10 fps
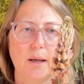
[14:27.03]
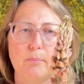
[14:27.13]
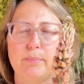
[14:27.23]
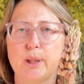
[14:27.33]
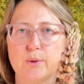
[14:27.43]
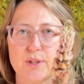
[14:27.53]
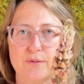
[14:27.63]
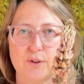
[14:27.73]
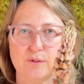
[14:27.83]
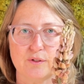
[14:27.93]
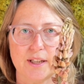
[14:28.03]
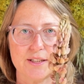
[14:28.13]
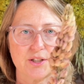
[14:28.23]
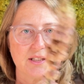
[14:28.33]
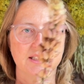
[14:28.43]
Beautiful
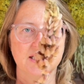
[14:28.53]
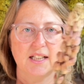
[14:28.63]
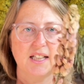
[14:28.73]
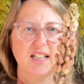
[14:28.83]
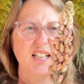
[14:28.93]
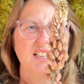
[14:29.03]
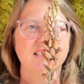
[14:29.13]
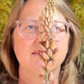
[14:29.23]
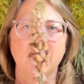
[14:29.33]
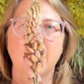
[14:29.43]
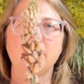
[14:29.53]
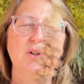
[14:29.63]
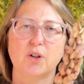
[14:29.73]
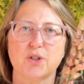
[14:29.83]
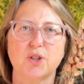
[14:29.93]
fresh. I'm
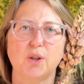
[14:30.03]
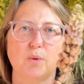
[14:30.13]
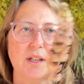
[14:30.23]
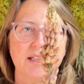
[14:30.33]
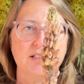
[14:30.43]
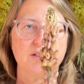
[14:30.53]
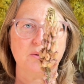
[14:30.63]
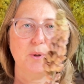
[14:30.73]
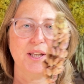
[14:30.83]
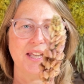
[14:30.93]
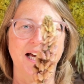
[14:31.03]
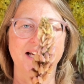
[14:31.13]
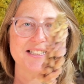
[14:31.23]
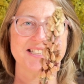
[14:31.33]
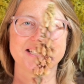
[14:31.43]
not sure what I can do with that.